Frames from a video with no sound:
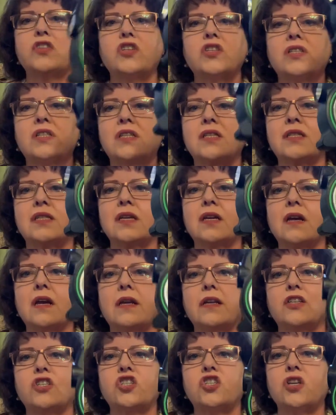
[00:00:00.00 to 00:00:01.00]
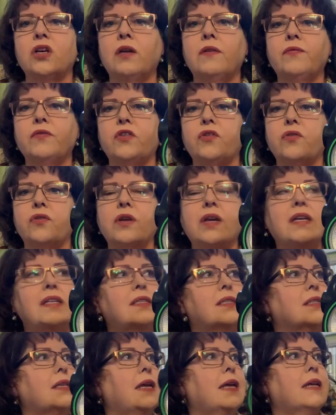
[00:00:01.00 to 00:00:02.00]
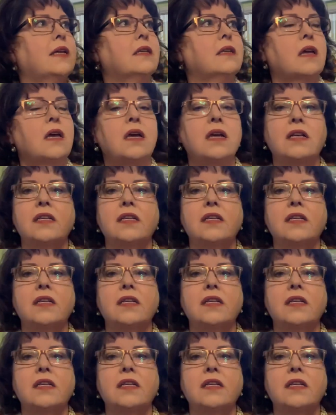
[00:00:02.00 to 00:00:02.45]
just to stick on a shelf, your nightstand,